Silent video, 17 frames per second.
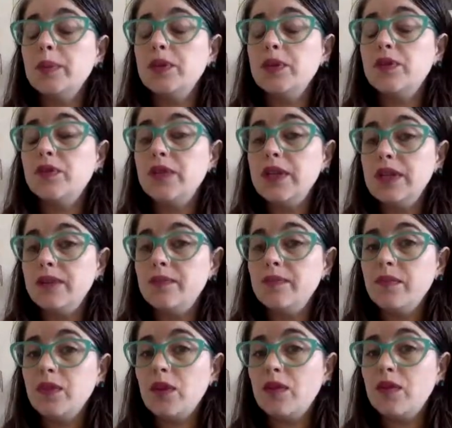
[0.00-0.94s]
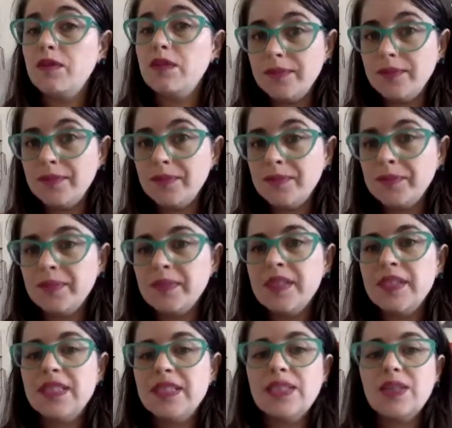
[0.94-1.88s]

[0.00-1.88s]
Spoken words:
3 of this talk.